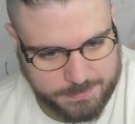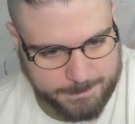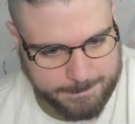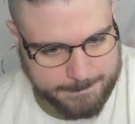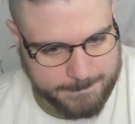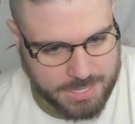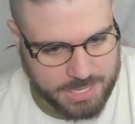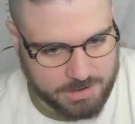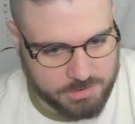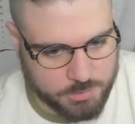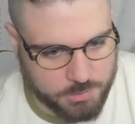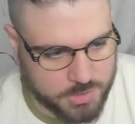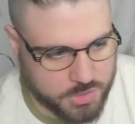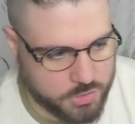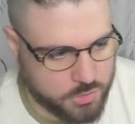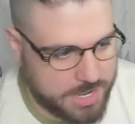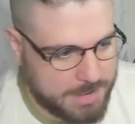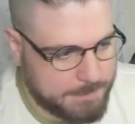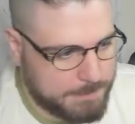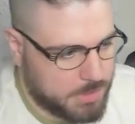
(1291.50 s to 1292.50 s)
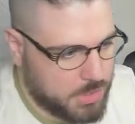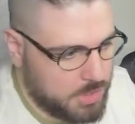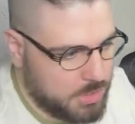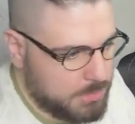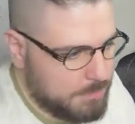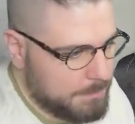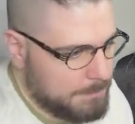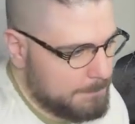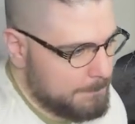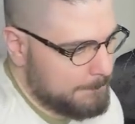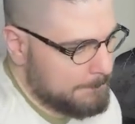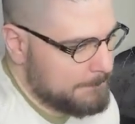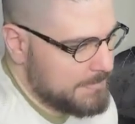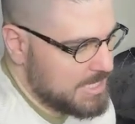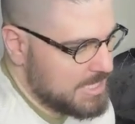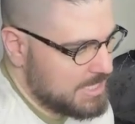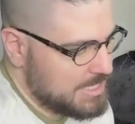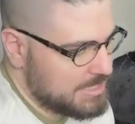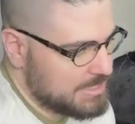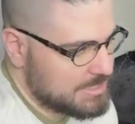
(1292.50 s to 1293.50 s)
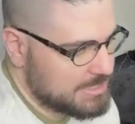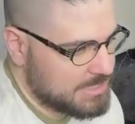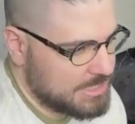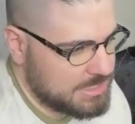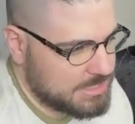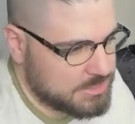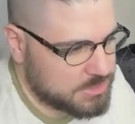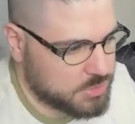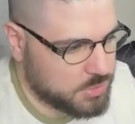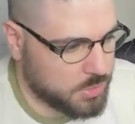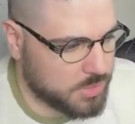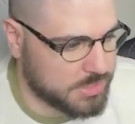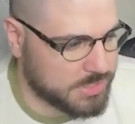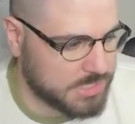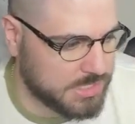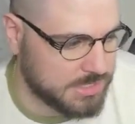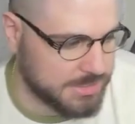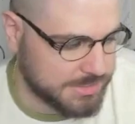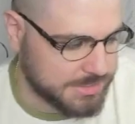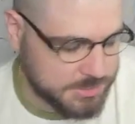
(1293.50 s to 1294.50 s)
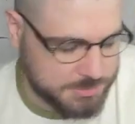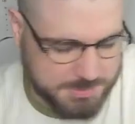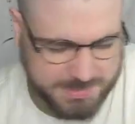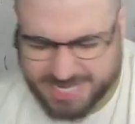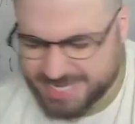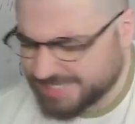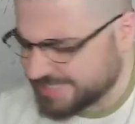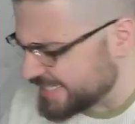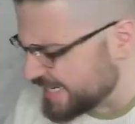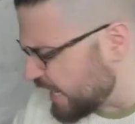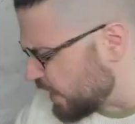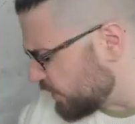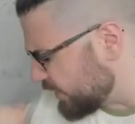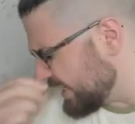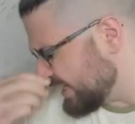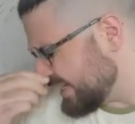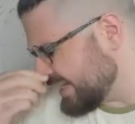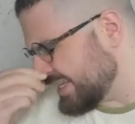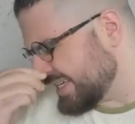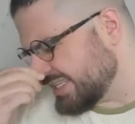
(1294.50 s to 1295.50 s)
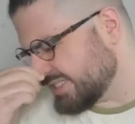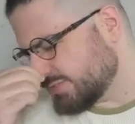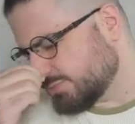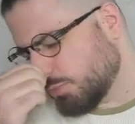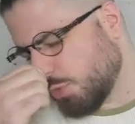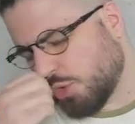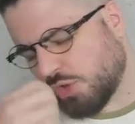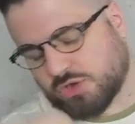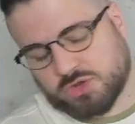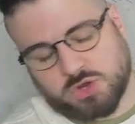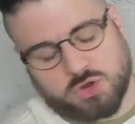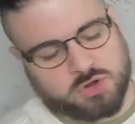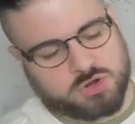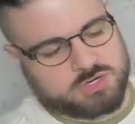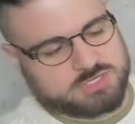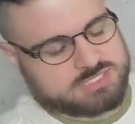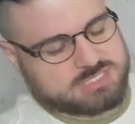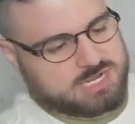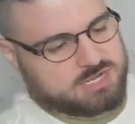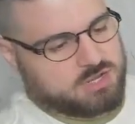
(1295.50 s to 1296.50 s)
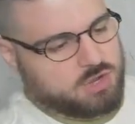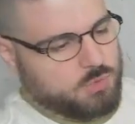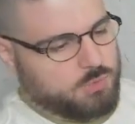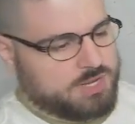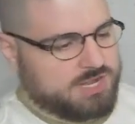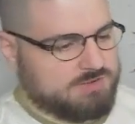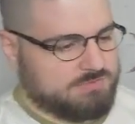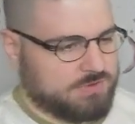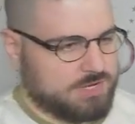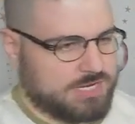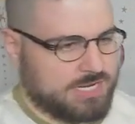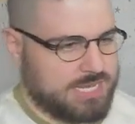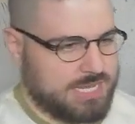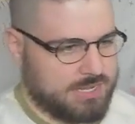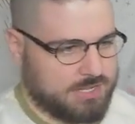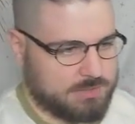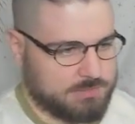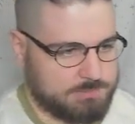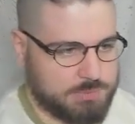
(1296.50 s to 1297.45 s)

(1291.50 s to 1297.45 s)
I don't know what Great Ball means, is, or does, but I doubt it needs more cards that go in every deck.